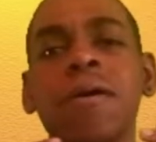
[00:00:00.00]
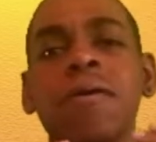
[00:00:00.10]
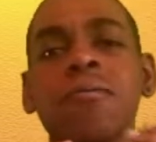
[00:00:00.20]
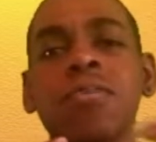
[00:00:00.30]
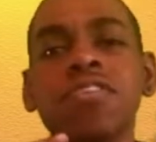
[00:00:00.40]

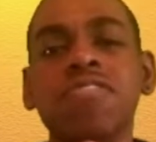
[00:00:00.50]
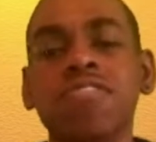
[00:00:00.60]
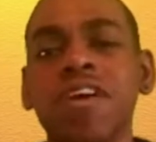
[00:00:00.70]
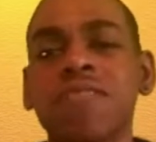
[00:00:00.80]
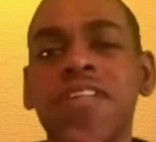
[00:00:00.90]
when
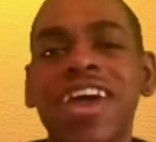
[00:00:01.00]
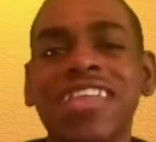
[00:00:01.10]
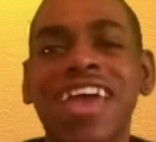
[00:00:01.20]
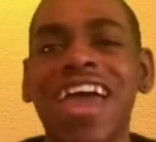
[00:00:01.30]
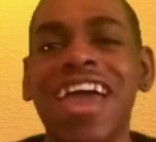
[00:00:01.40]
stuff like
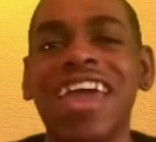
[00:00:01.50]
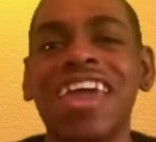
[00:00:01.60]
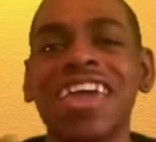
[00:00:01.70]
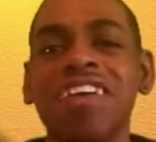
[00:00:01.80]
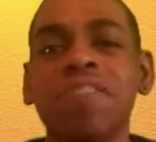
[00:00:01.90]
that,
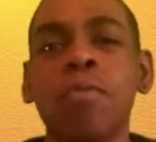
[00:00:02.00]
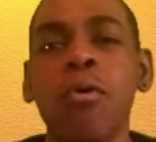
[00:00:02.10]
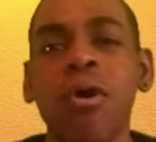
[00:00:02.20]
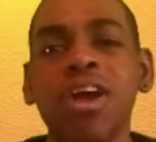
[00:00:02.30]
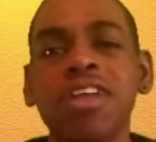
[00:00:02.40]
it gets
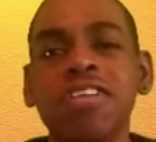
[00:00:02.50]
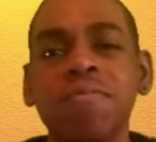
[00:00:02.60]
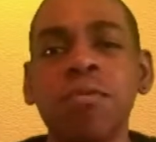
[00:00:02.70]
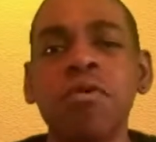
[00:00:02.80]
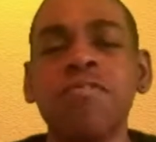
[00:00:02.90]
boring. This
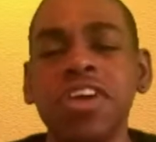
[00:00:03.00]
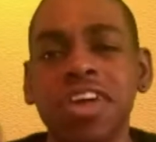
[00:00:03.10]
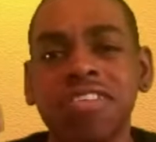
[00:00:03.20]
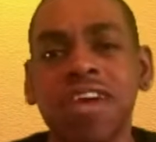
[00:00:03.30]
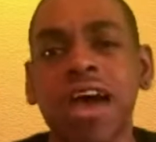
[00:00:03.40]
movie
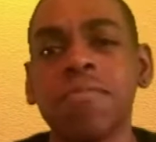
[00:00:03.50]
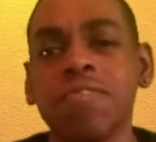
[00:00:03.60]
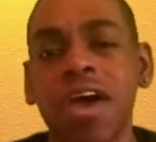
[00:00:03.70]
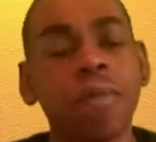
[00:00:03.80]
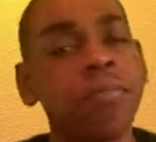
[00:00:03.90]
at times
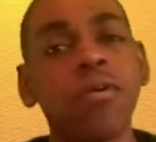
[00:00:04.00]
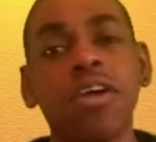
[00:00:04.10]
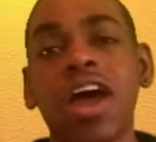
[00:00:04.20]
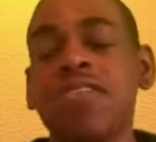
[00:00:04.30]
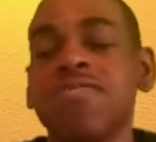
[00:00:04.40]
got
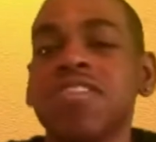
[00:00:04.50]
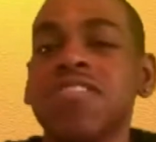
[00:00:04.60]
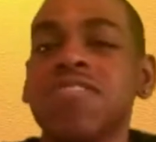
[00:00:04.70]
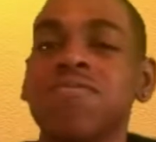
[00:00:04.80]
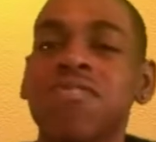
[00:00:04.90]
bored. I
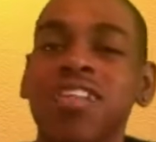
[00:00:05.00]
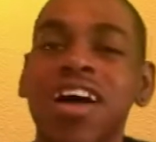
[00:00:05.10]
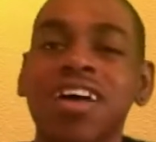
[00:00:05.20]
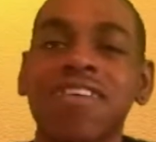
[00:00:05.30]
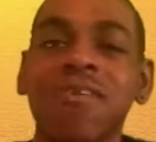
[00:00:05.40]
just
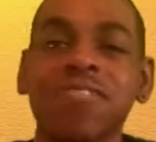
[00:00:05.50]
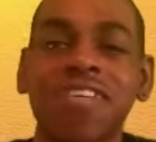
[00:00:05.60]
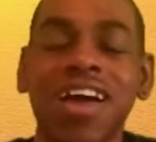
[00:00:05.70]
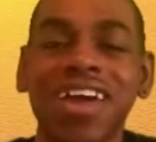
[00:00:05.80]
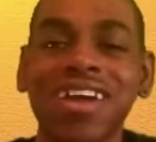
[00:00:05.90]
realized I was
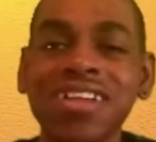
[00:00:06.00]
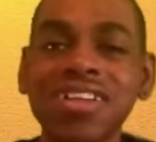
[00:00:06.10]
like,